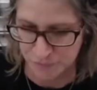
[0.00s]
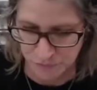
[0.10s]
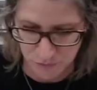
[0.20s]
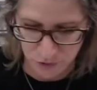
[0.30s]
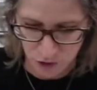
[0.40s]

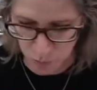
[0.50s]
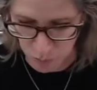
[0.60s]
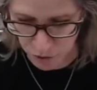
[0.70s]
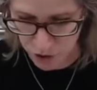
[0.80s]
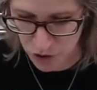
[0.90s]
So what
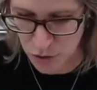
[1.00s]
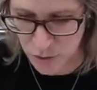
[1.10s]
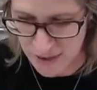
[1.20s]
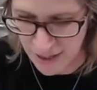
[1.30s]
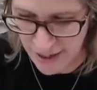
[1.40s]
we're going to do
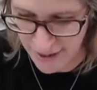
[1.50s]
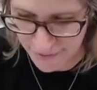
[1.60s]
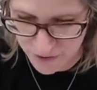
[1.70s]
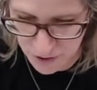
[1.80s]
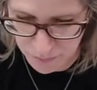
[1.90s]
is I
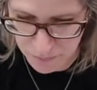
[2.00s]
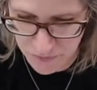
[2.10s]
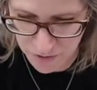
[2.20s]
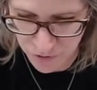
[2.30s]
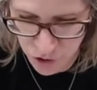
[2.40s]
have some
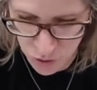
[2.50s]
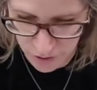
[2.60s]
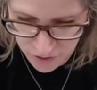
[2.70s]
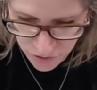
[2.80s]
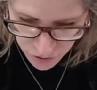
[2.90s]
different
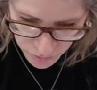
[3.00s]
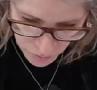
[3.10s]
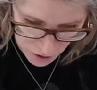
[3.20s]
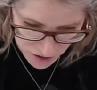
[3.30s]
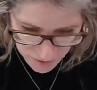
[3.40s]

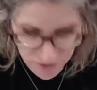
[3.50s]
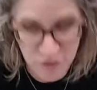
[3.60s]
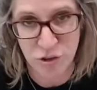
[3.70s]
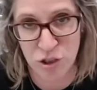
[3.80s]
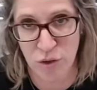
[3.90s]
parts of
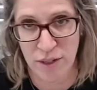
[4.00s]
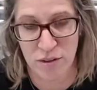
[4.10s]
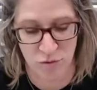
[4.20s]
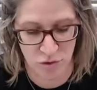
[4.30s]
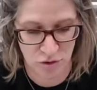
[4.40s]
different
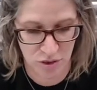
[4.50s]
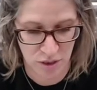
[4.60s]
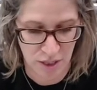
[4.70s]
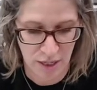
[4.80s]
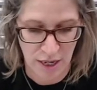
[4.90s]
transfers.
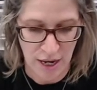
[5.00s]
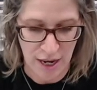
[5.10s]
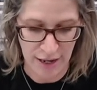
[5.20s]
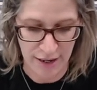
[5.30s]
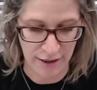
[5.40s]

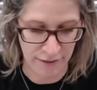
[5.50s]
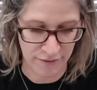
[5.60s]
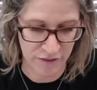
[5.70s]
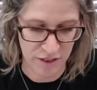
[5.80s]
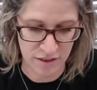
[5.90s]
I
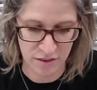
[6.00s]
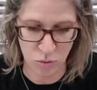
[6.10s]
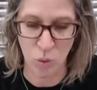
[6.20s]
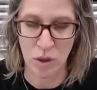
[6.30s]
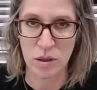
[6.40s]
have this
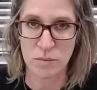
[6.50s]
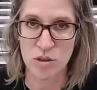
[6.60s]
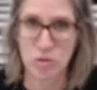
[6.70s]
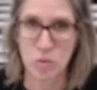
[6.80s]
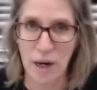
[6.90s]
welcome
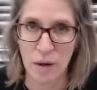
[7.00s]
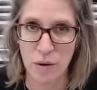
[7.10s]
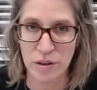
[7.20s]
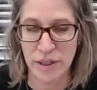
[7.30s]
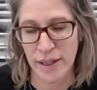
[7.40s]
to
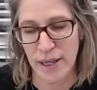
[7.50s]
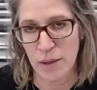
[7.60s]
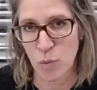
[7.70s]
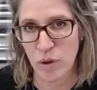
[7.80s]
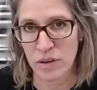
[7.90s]
our, it
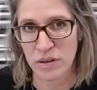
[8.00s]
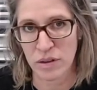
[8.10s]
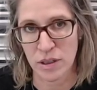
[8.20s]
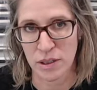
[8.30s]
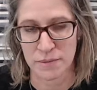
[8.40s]
came with
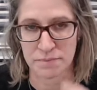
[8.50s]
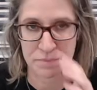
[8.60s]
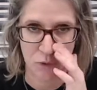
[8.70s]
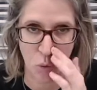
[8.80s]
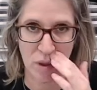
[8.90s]

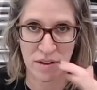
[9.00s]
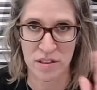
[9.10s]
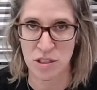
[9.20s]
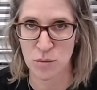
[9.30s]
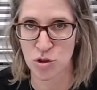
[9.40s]
one of the
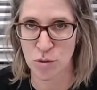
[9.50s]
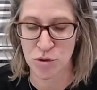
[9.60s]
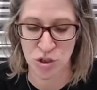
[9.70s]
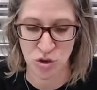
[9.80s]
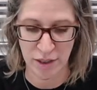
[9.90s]

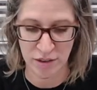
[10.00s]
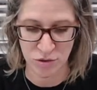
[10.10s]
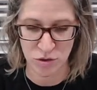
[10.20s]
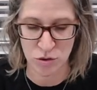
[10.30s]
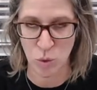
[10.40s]
subscription
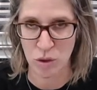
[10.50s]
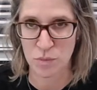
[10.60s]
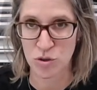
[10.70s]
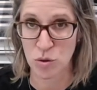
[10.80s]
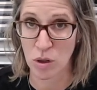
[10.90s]
transfers,
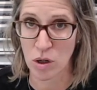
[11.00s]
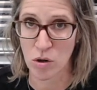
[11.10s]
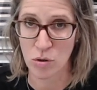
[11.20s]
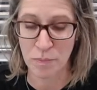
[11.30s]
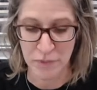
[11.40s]
welcome to our
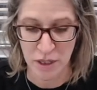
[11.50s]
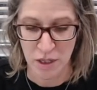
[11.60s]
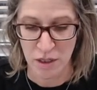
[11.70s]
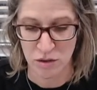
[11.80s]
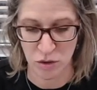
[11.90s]
home.
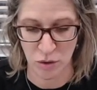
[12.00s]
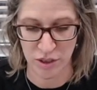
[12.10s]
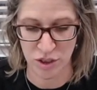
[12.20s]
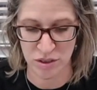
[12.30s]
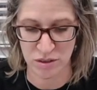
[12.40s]
So I
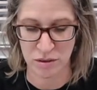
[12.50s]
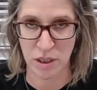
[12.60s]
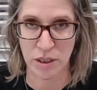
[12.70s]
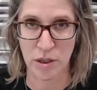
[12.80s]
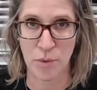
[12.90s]
just
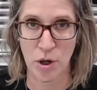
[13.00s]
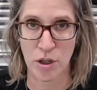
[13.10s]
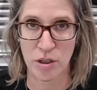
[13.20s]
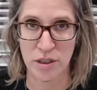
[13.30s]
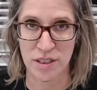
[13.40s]
cut it
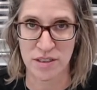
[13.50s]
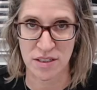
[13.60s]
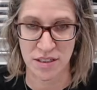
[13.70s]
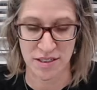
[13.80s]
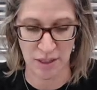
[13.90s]
apart and it's
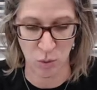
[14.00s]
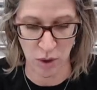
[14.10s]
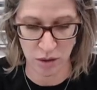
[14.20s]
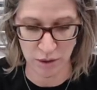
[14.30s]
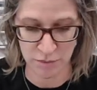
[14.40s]
going to say
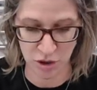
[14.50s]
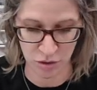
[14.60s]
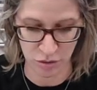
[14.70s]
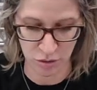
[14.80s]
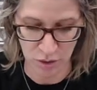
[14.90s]
welcome to,